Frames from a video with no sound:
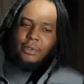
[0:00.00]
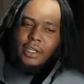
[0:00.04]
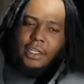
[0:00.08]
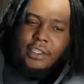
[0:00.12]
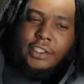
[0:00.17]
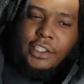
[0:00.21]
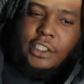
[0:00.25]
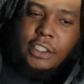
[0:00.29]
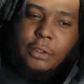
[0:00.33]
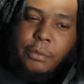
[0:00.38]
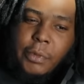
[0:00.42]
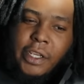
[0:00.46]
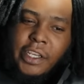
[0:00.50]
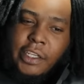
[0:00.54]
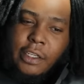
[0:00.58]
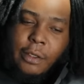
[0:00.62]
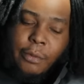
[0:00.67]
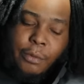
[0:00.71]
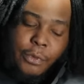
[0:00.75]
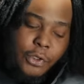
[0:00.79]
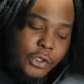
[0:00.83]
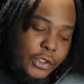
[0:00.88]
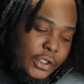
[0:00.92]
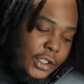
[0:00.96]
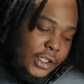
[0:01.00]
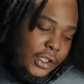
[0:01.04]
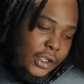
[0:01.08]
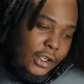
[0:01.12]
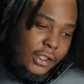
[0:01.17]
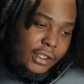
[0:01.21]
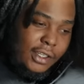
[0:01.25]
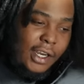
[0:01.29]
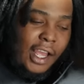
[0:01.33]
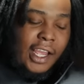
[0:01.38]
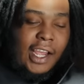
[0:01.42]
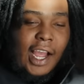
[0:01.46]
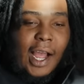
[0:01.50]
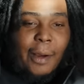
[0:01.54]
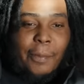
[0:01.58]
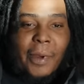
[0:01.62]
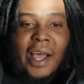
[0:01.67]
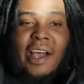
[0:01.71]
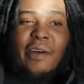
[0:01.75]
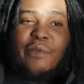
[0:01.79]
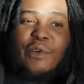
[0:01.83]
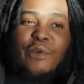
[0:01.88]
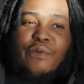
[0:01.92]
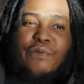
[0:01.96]
not just making music. Like I'm
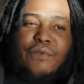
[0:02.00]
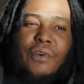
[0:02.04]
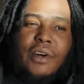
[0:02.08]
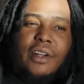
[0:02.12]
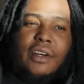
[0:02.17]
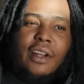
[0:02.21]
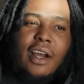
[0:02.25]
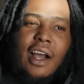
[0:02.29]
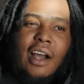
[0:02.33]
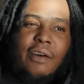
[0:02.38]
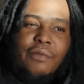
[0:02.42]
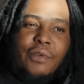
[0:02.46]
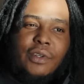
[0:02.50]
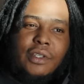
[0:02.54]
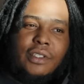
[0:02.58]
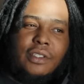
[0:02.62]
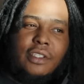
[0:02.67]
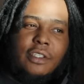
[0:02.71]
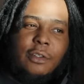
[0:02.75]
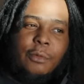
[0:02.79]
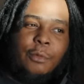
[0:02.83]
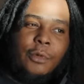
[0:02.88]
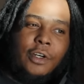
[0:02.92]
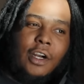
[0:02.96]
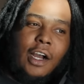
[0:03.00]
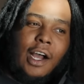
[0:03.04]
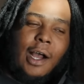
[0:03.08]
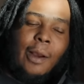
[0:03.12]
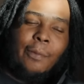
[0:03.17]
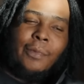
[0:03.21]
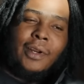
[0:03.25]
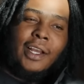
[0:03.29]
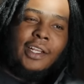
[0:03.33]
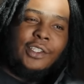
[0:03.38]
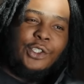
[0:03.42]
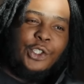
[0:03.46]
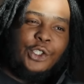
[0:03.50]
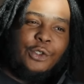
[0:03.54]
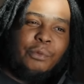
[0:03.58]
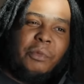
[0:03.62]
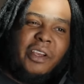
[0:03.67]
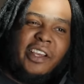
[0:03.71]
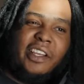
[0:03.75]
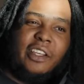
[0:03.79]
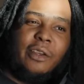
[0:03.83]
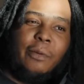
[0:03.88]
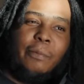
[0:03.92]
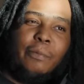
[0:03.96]
having fun, obviously, but mm-hmm. I'm not just
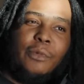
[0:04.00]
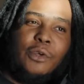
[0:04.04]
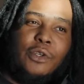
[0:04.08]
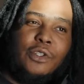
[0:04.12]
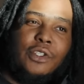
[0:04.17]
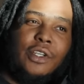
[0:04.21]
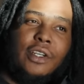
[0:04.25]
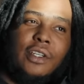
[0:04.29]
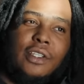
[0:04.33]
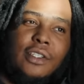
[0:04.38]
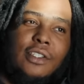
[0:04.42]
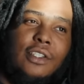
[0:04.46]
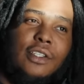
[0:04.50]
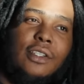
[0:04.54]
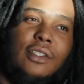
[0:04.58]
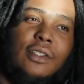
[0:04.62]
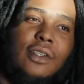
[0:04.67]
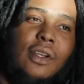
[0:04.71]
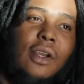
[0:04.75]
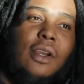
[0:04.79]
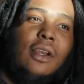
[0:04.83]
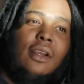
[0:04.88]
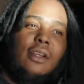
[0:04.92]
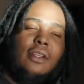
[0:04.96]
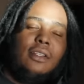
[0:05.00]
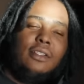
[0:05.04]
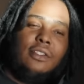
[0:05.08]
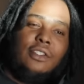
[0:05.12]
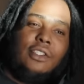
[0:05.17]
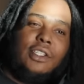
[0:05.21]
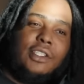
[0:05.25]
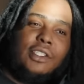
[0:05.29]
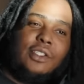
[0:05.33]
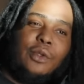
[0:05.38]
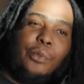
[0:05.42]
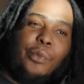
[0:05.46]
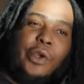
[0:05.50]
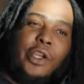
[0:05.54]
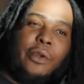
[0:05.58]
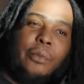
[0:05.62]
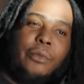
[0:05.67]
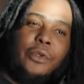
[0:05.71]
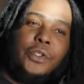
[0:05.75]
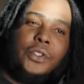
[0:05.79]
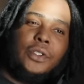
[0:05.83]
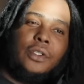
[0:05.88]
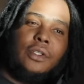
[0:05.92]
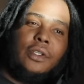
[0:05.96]
making music just just to make
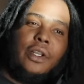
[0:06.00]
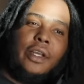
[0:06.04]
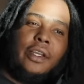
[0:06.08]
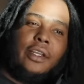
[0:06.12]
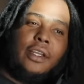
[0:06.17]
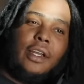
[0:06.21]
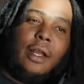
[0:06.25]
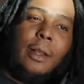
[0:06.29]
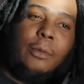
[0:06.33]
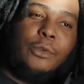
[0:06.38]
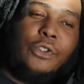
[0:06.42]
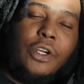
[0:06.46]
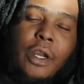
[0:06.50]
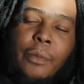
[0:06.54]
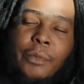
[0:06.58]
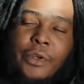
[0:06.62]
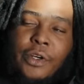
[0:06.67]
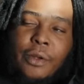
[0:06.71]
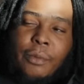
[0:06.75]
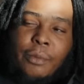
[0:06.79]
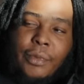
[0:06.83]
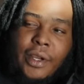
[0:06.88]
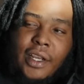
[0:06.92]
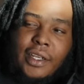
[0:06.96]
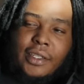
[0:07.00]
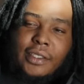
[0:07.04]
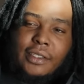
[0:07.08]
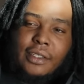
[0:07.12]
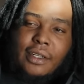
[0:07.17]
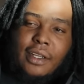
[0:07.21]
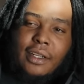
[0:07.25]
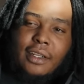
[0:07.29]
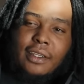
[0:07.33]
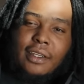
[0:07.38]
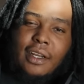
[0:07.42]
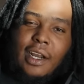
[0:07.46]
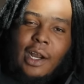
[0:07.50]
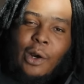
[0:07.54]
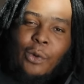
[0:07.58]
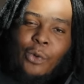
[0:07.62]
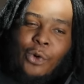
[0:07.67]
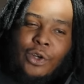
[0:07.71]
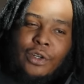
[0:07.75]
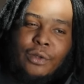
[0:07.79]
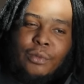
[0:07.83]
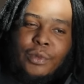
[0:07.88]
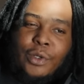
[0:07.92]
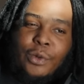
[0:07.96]
music. Like I'm trying to be the best. Like mm-hmm. I
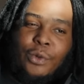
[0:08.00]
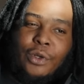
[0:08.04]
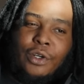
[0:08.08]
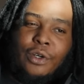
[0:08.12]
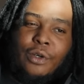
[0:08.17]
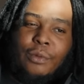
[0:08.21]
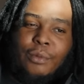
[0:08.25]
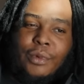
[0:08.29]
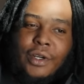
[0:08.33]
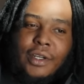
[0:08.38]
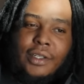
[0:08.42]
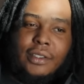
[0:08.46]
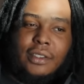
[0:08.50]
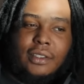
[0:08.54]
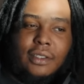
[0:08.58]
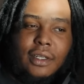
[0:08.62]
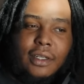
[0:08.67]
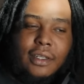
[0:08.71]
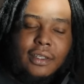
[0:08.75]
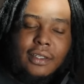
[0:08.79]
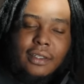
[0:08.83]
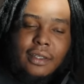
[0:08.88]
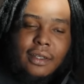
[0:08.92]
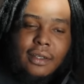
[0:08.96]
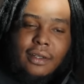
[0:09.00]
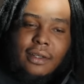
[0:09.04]
want to be one of the best. Like